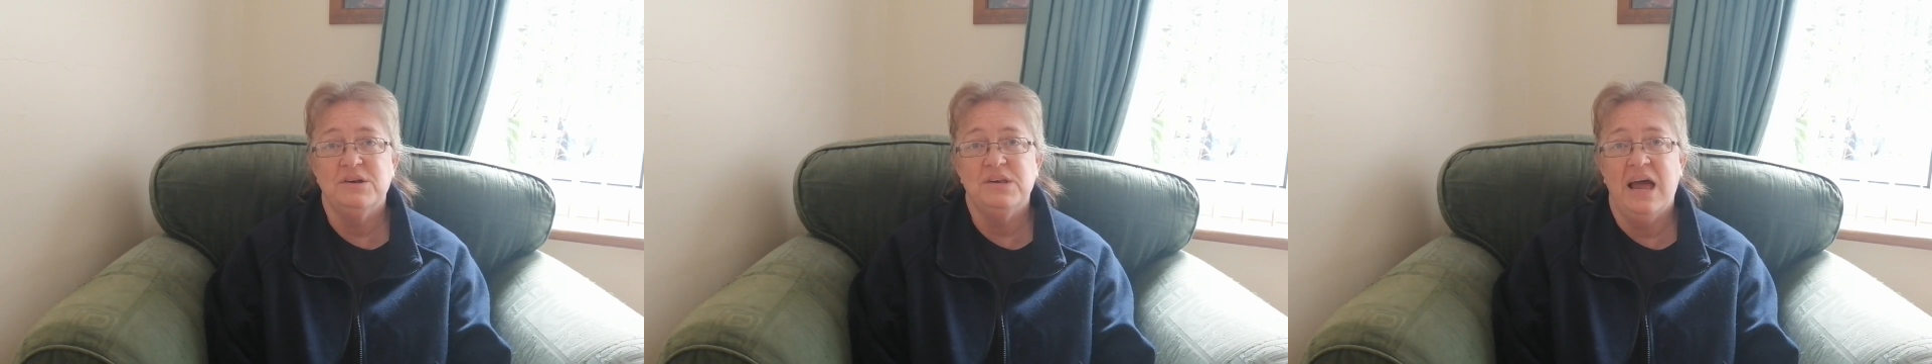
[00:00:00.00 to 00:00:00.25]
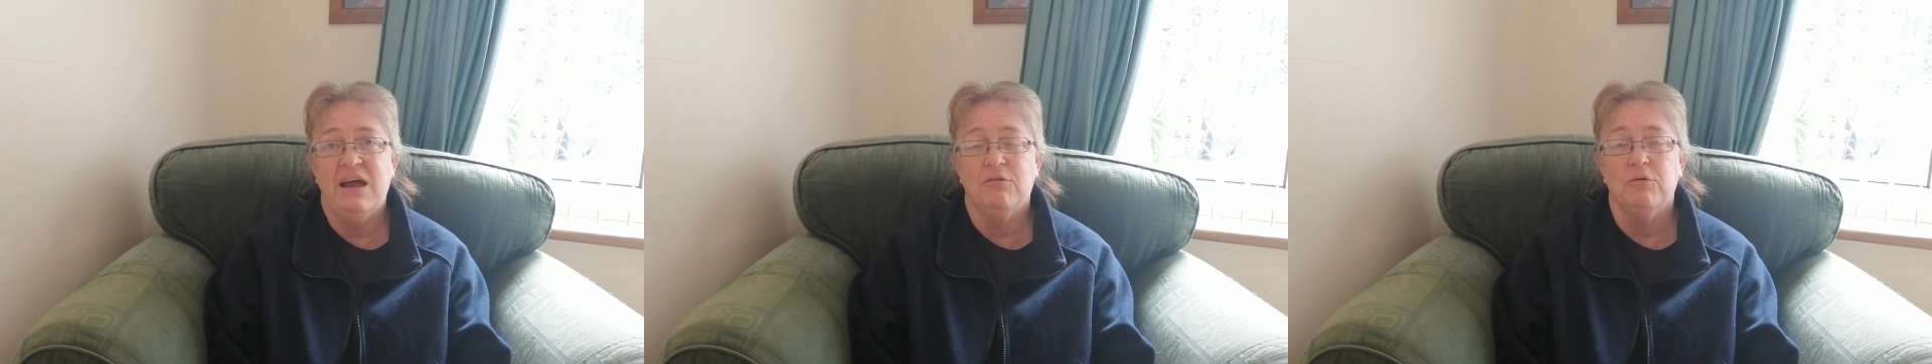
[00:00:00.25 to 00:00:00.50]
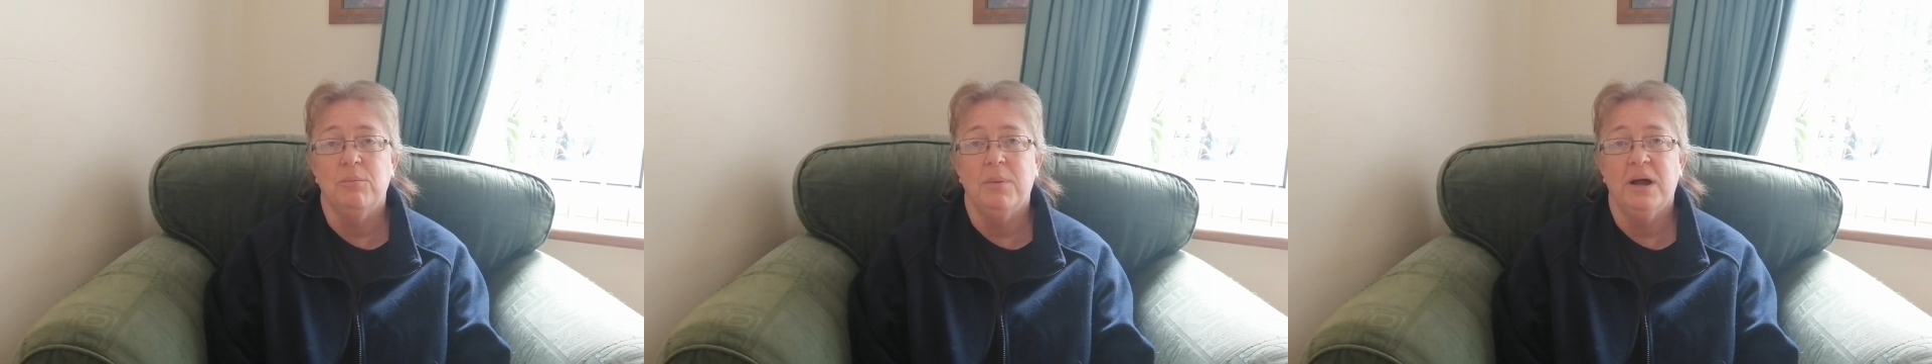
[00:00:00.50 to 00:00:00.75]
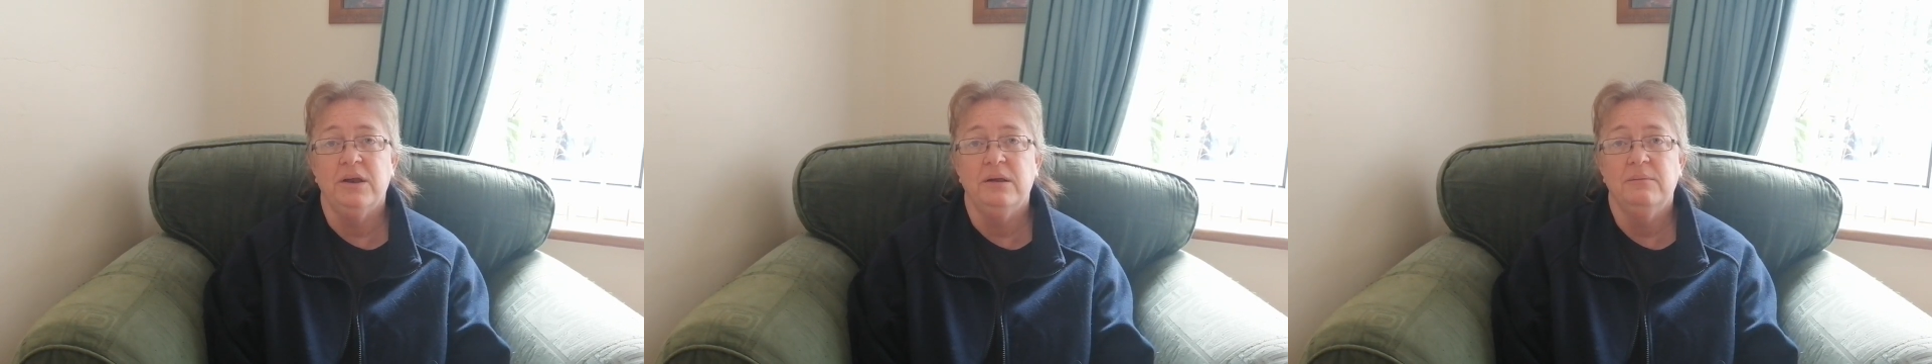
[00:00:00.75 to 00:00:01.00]
share all
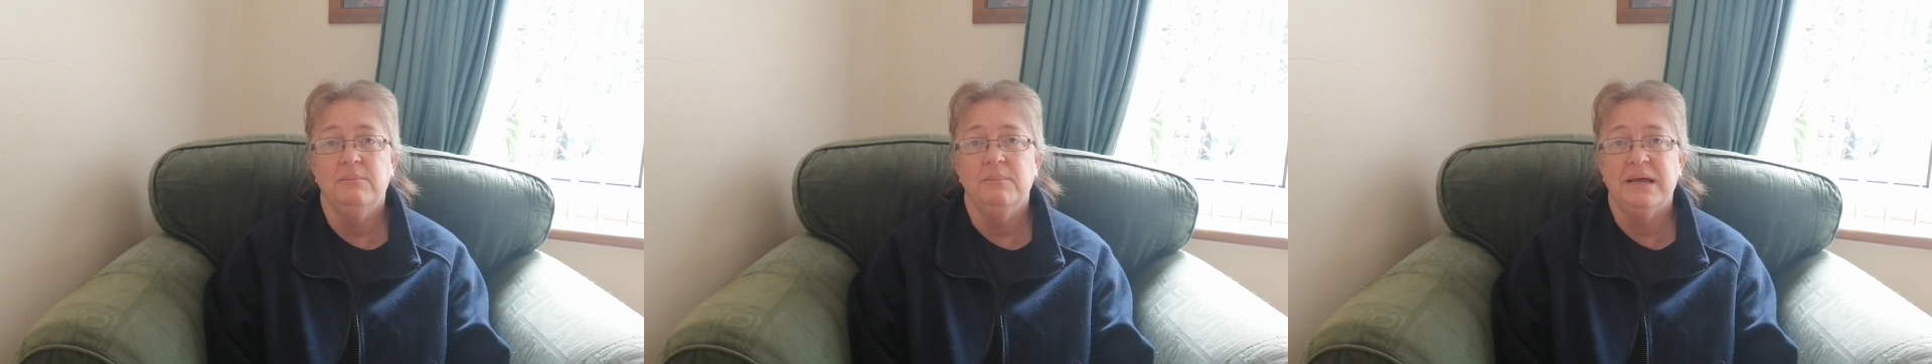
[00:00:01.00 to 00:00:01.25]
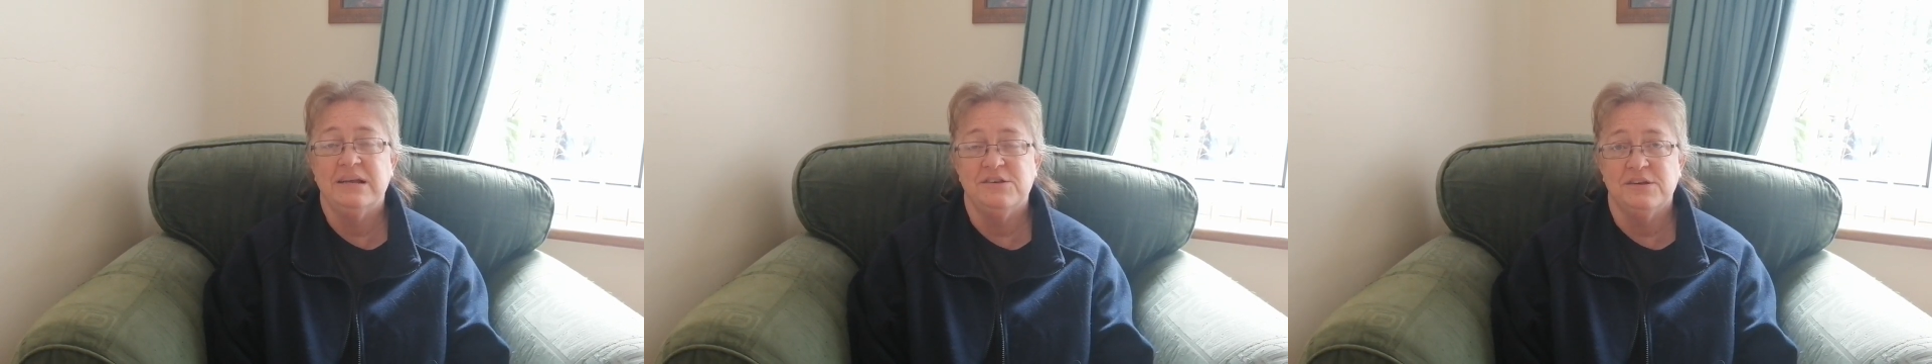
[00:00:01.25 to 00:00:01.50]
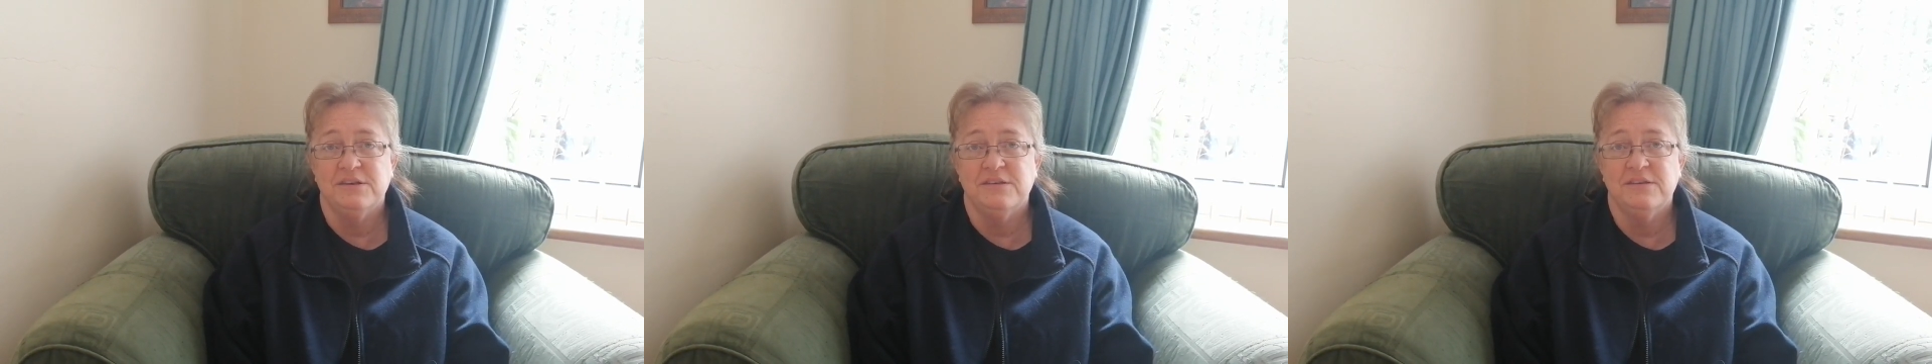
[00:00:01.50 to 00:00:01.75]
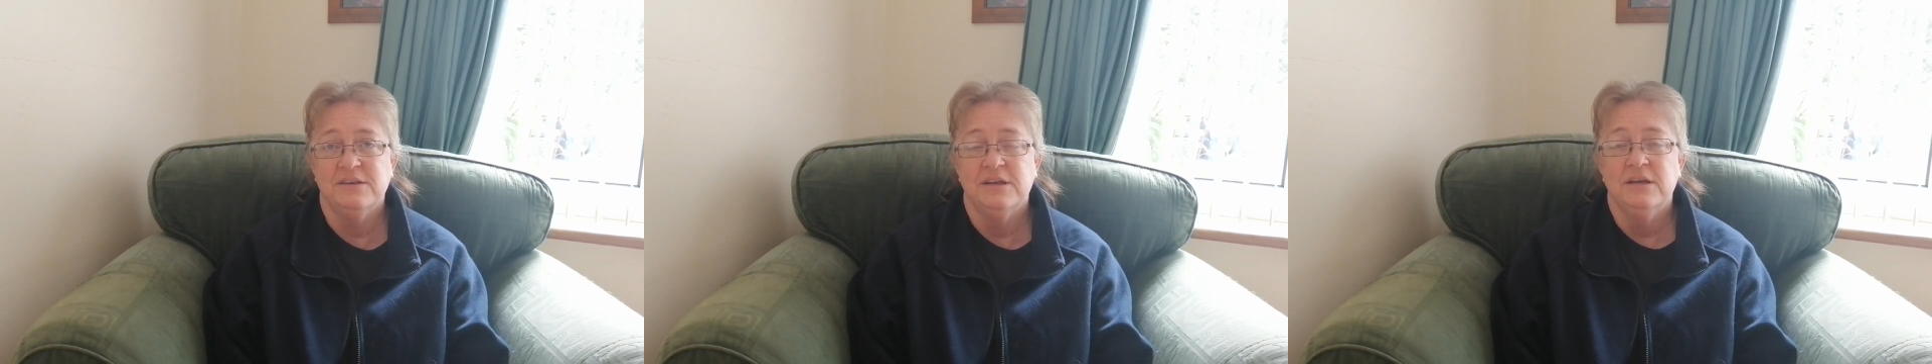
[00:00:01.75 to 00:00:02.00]
my
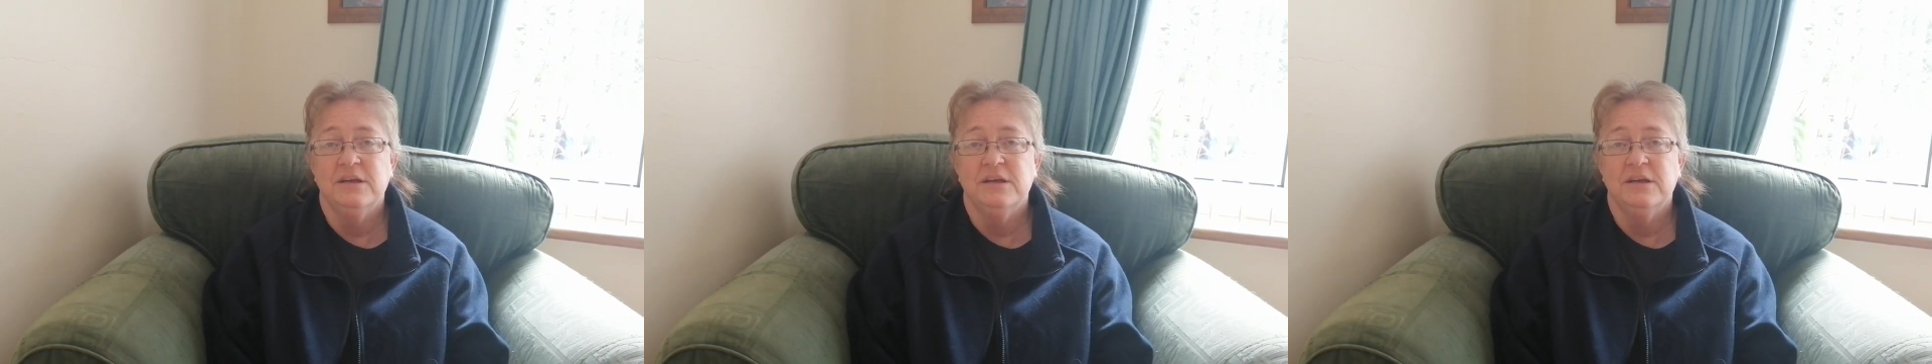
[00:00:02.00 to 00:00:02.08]
pictures.